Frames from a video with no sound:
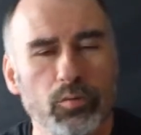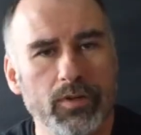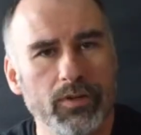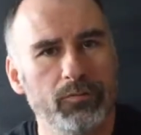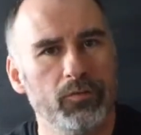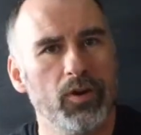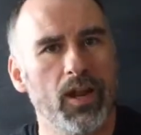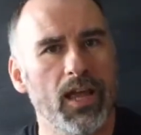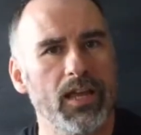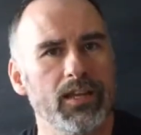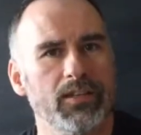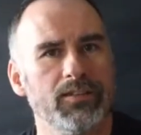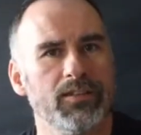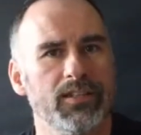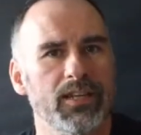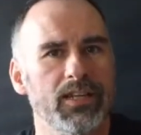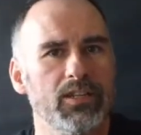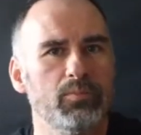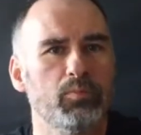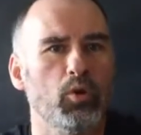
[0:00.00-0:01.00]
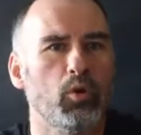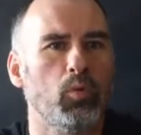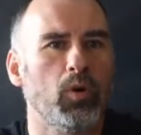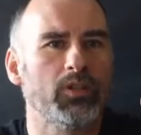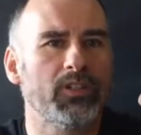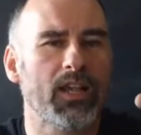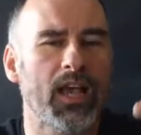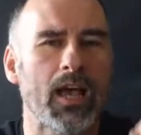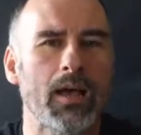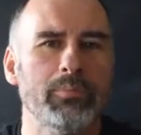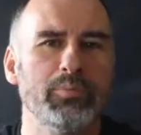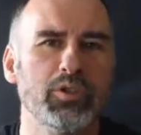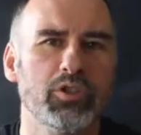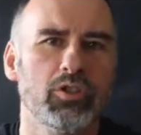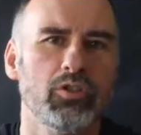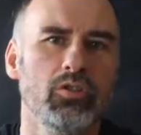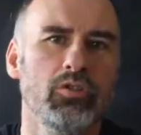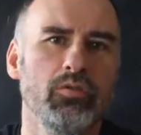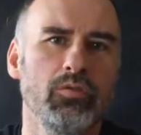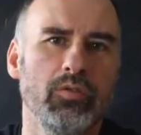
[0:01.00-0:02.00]
different eigenstates, but what's
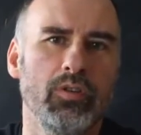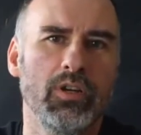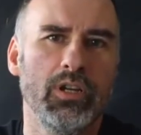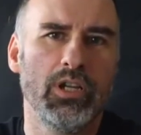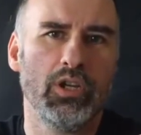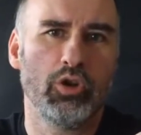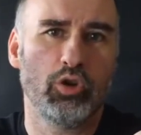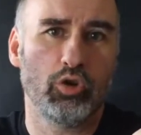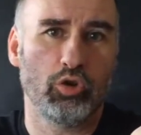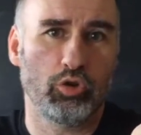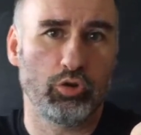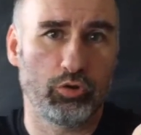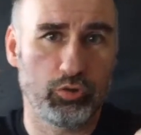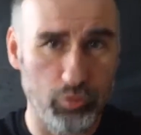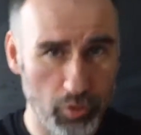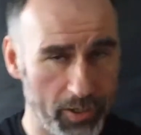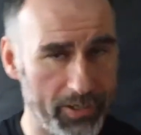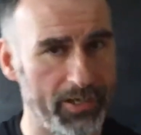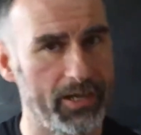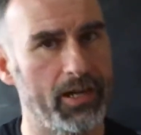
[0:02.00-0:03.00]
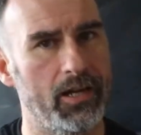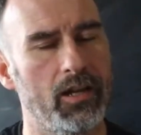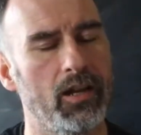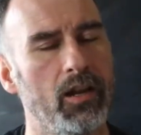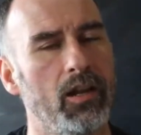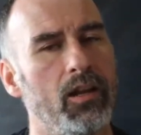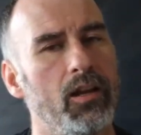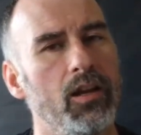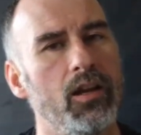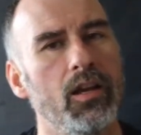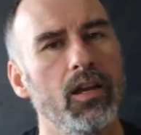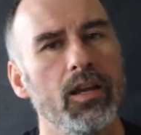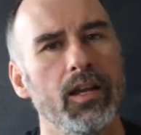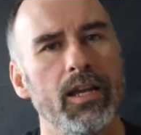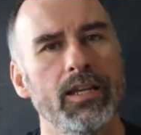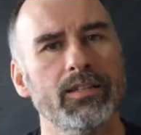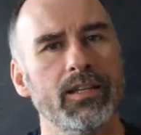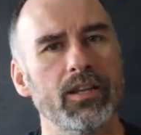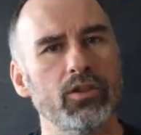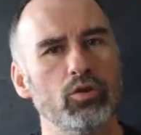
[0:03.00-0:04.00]
absolutely critical
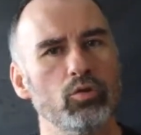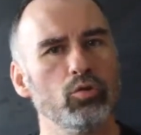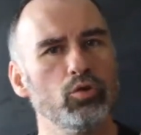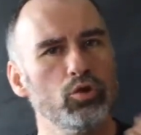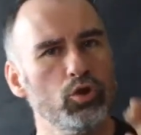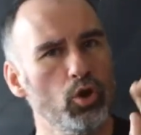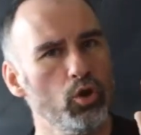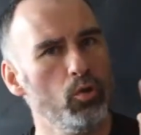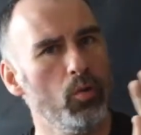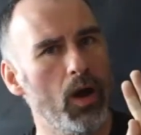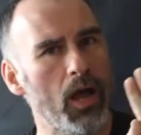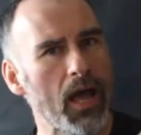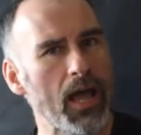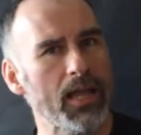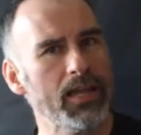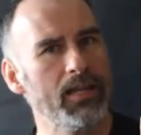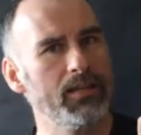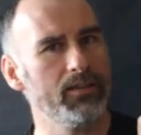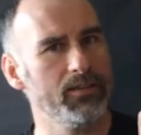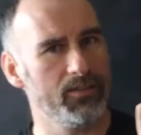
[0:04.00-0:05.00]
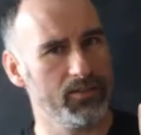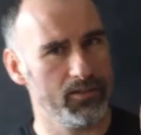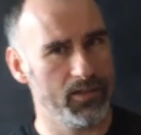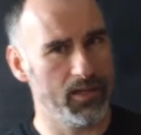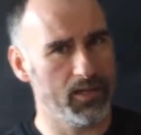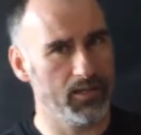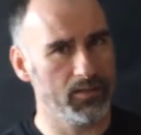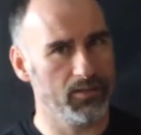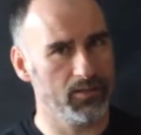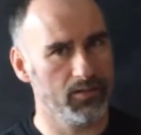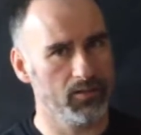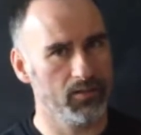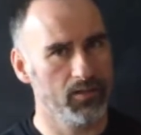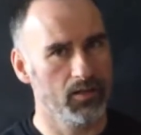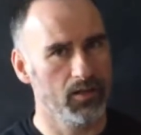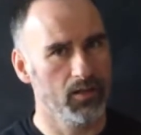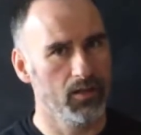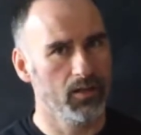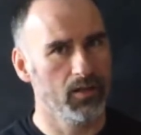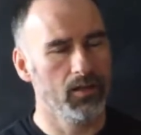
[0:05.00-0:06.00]
is that those two eigenstates
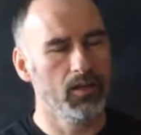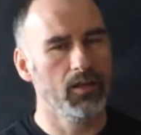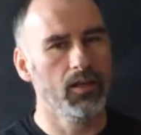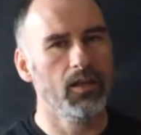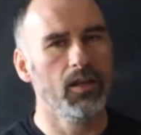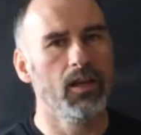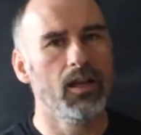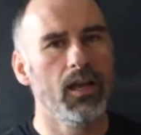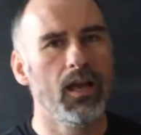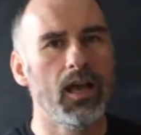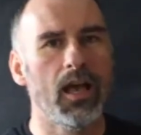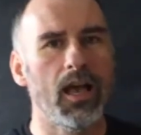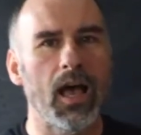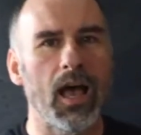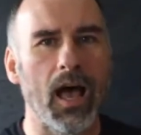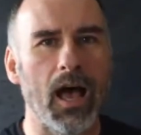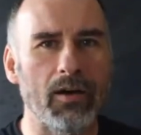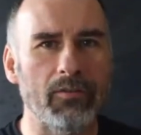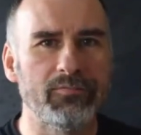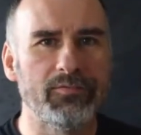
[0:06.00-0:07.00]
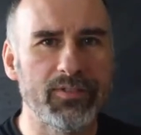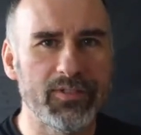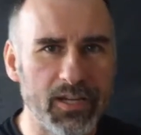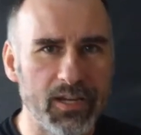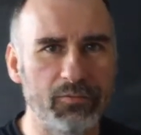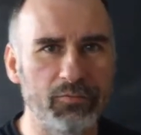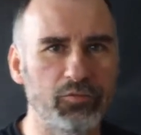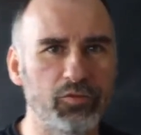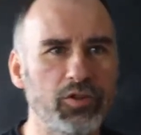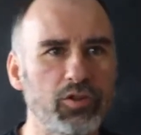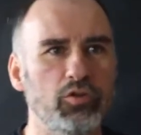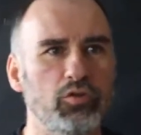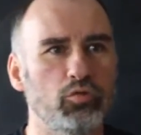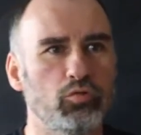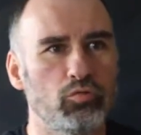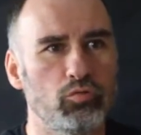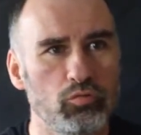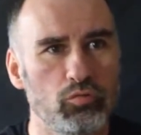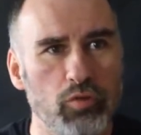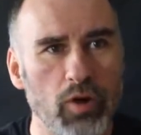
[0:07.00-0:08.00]
have different
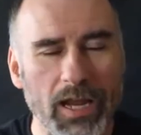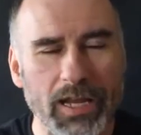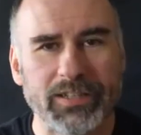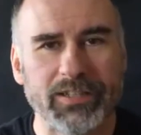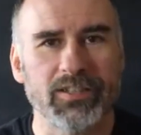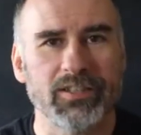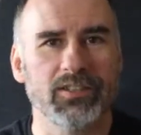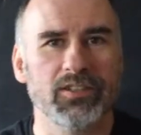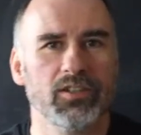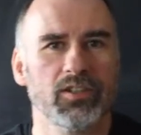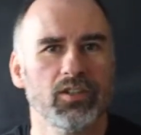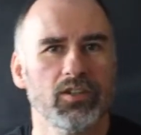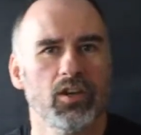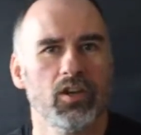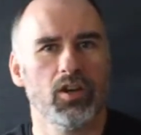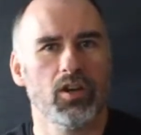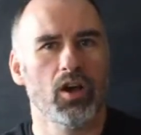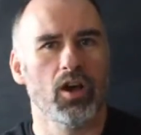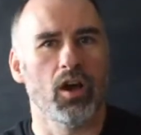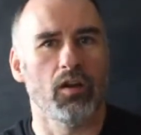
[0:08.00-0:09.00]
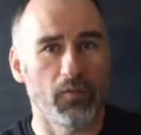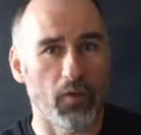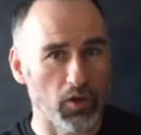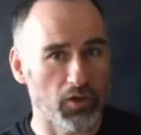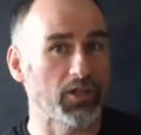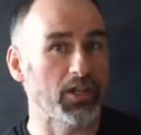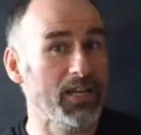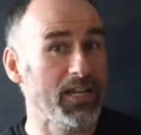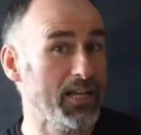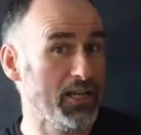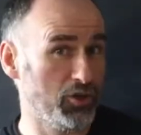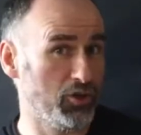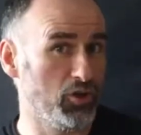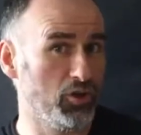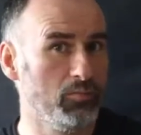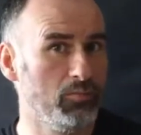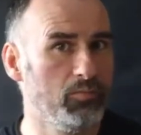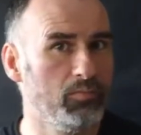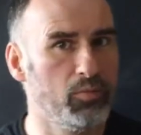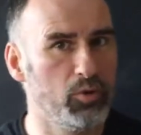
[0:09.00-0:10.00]
rates of
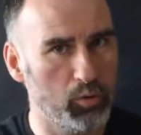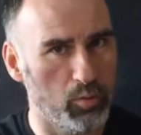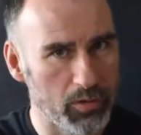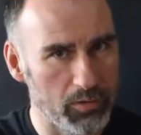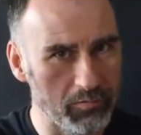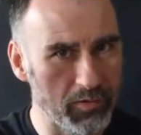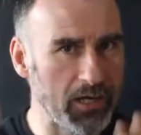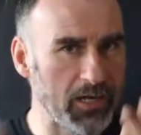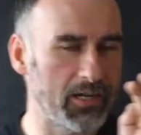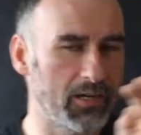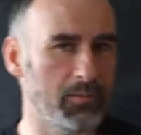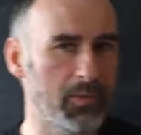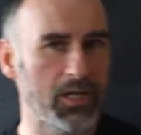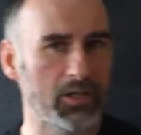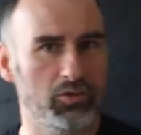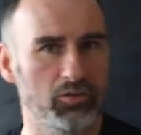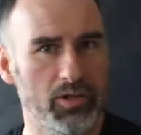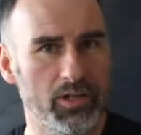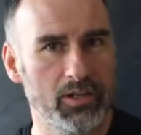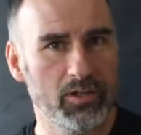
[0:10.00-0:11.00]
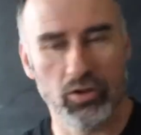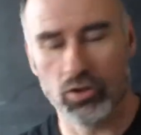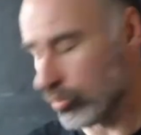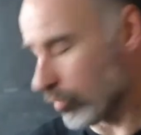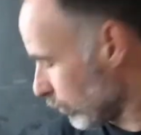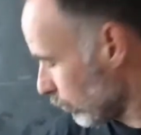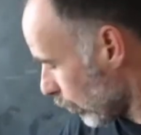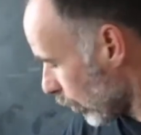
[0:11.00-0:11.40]
oscillation between real and imaginary. So in